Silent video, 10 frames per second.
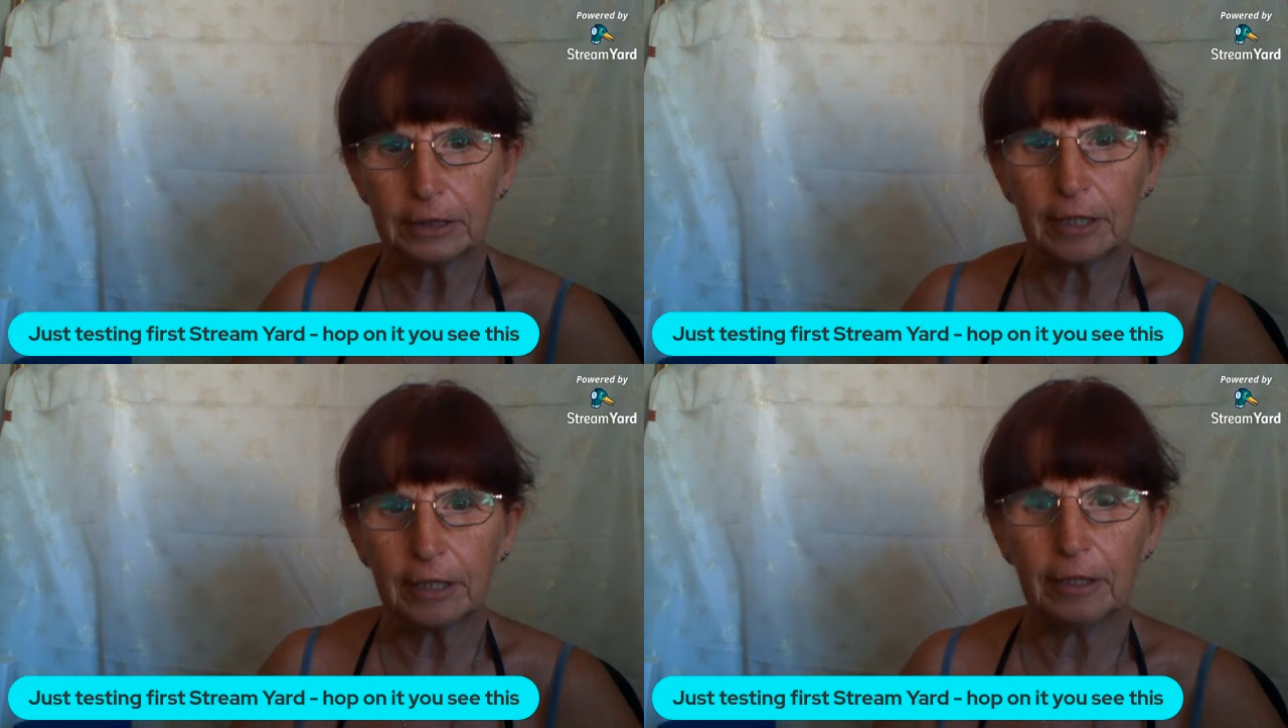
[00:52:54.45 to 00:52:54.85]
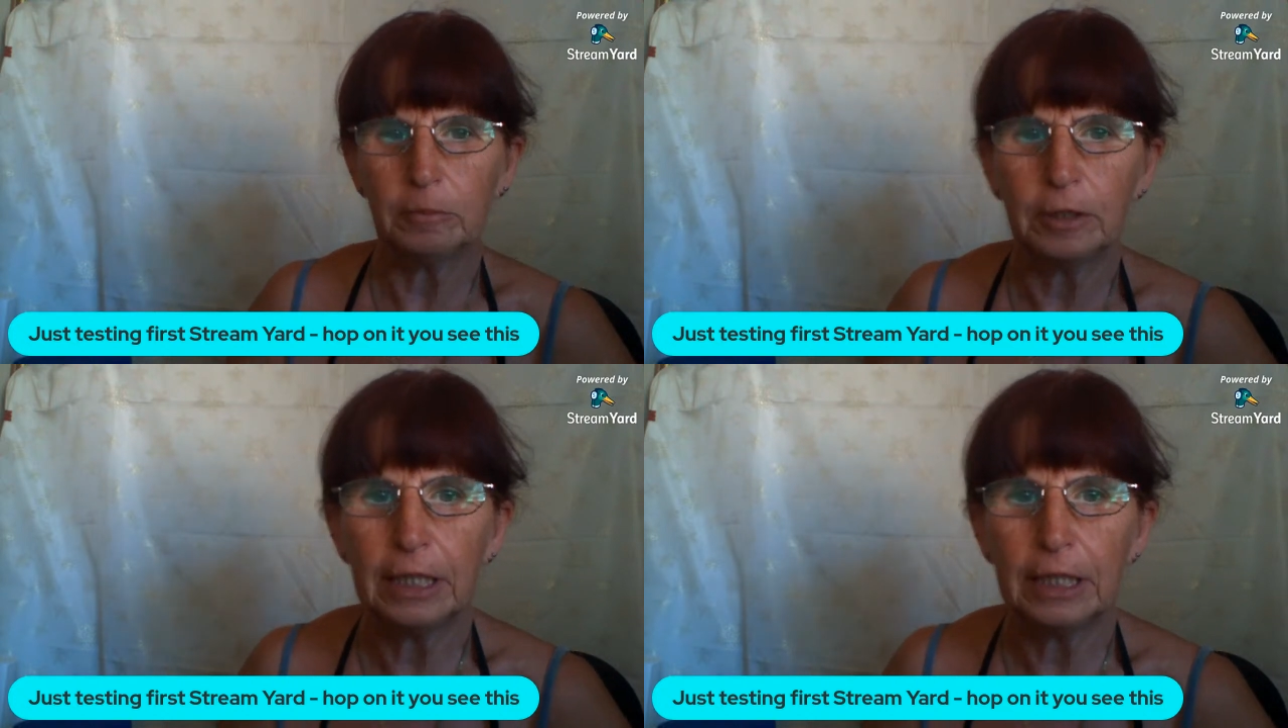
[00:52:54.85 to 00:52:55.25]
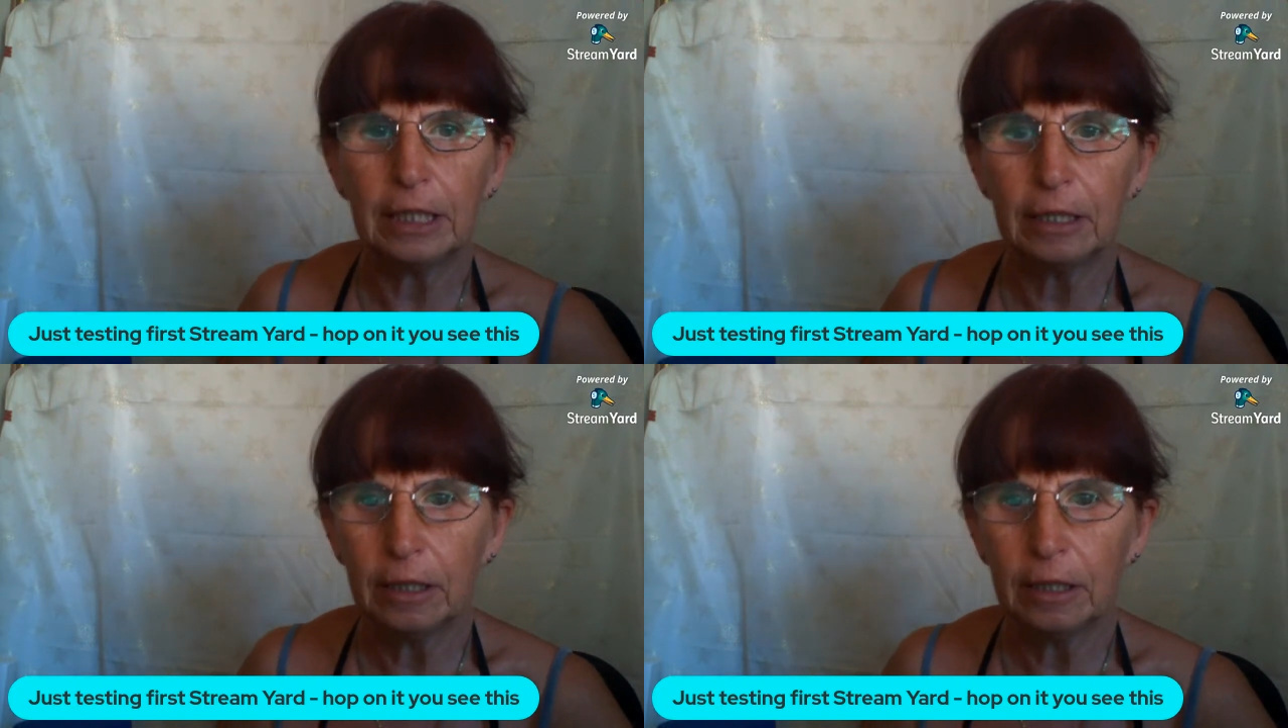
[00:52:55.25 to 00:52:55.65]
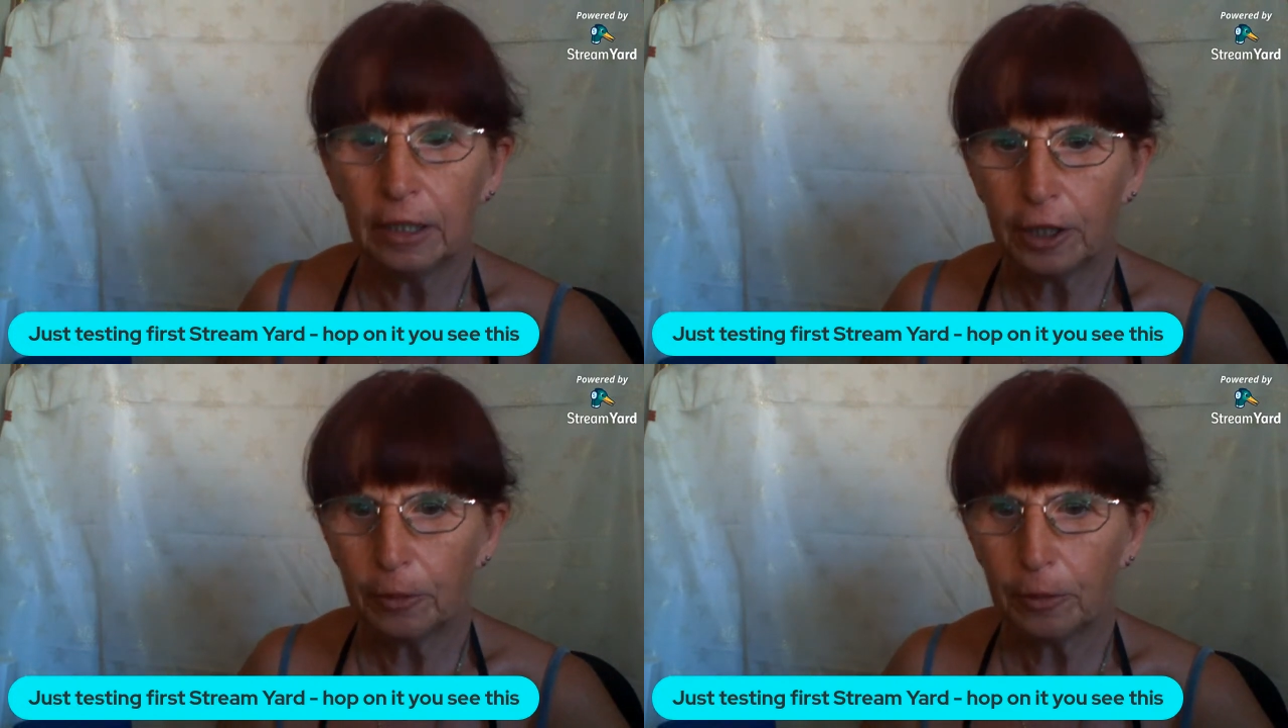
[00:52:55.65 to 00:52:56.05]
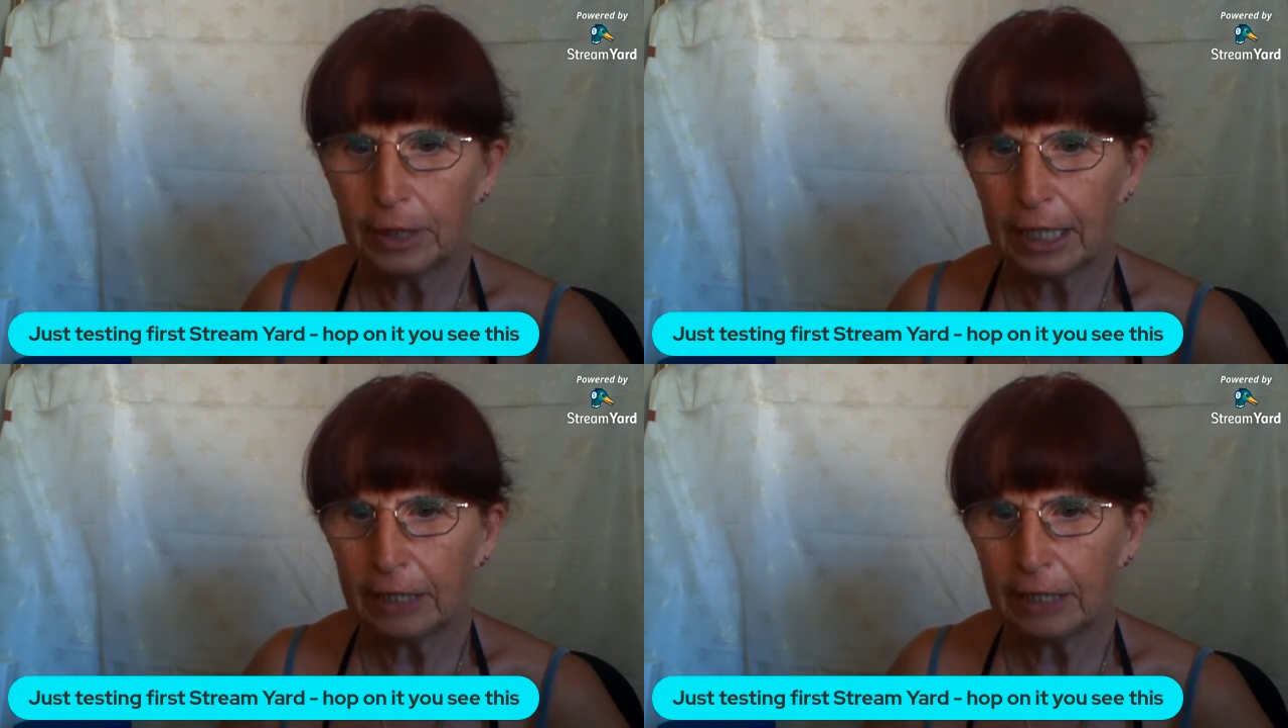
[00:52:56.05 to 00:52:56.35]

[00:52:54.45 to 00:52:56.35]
Because I'm doing a Q&A